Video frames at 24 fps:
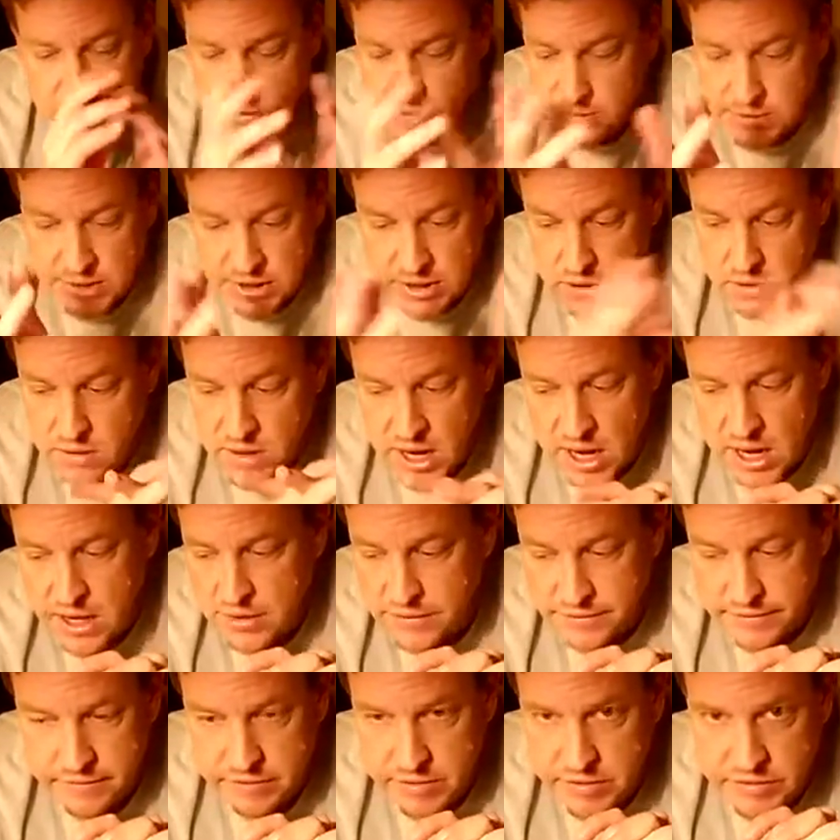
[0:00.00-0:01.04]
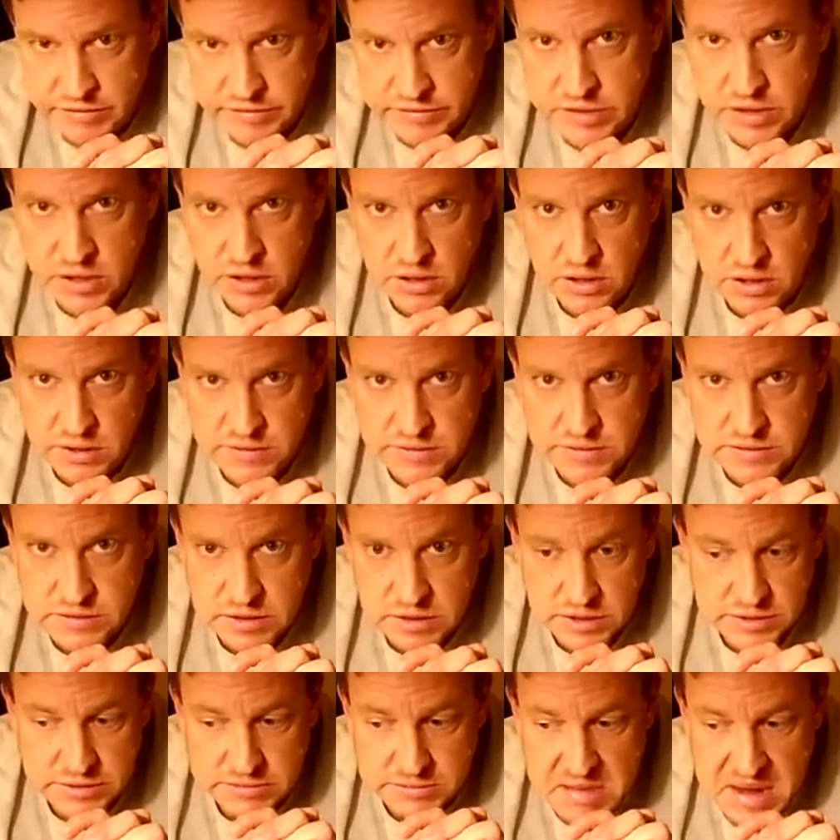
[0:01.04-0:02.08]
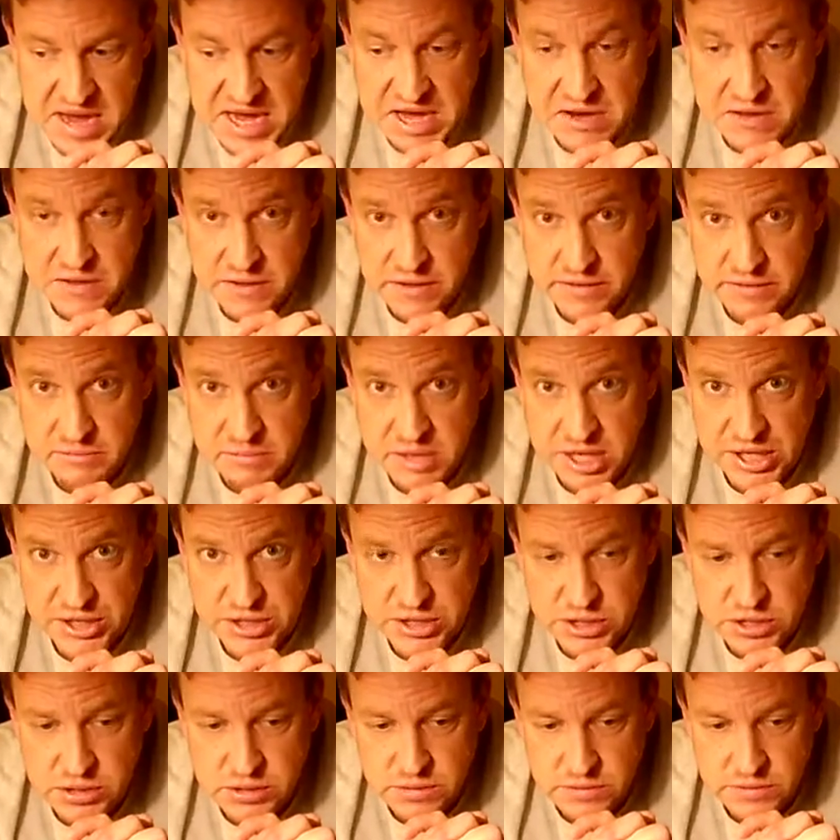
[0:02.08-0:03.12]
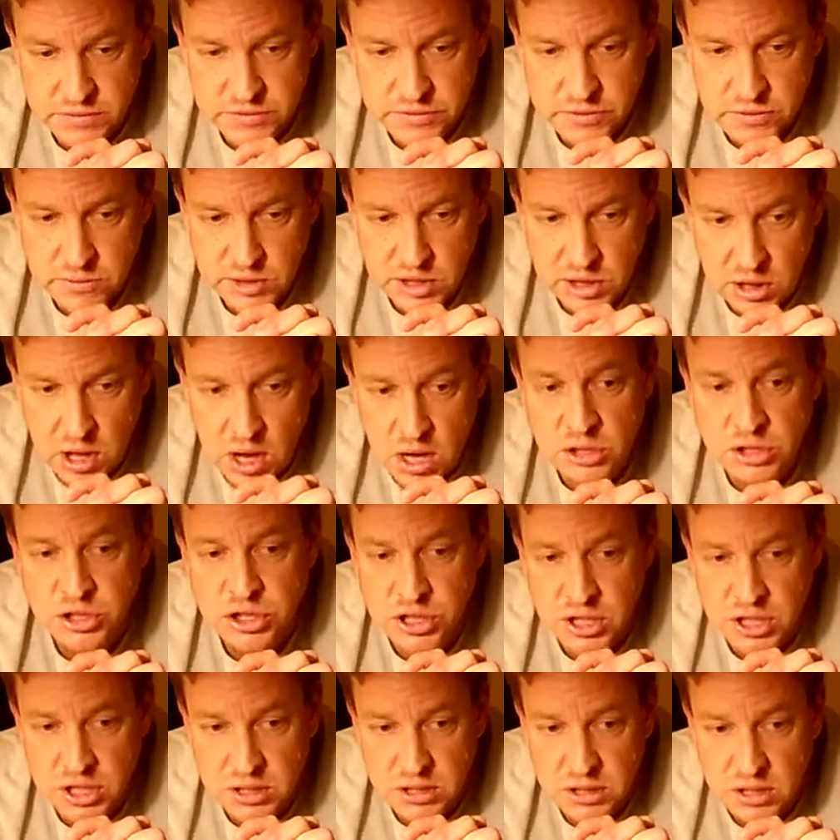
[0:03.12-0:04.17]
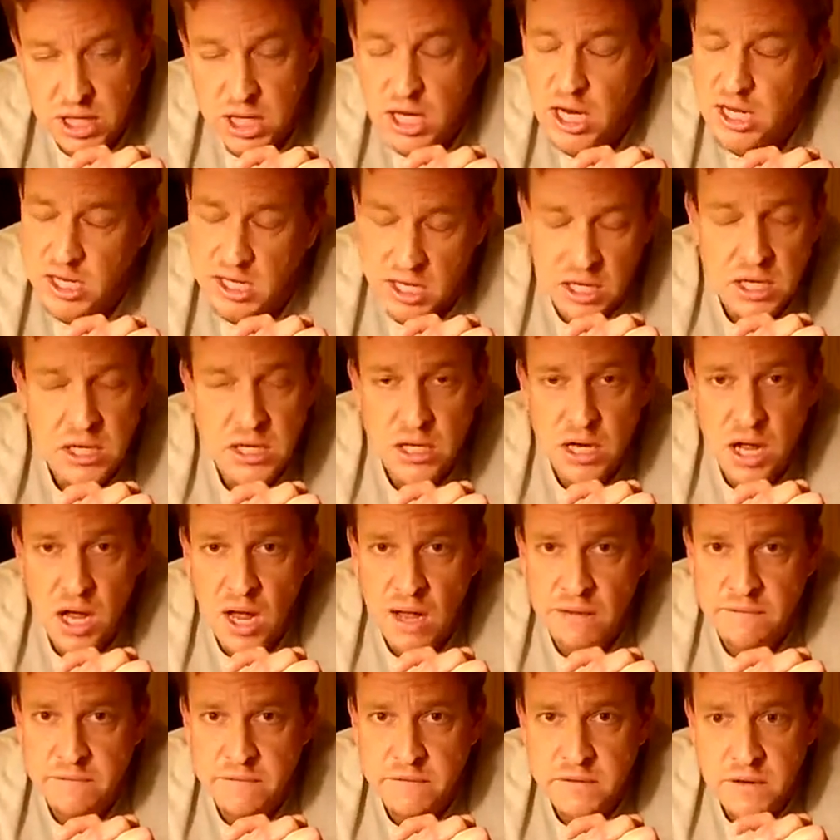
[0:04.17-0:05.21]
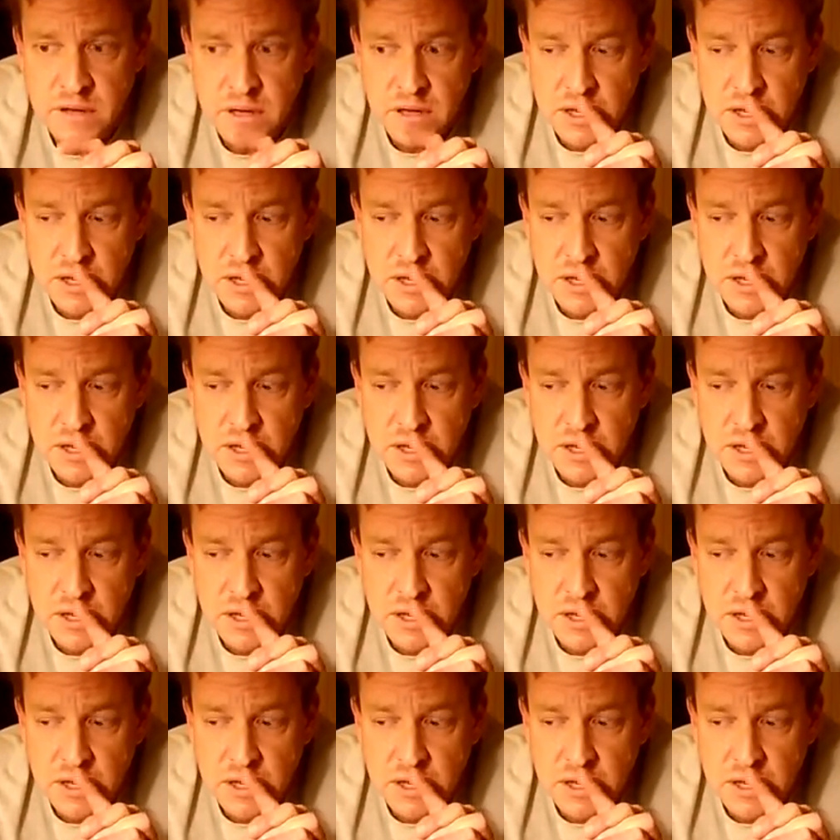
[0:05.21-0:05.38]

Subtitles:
So I'm like, okay, everything's good. Let's mate in this bitch. So we launch it, and I get it off.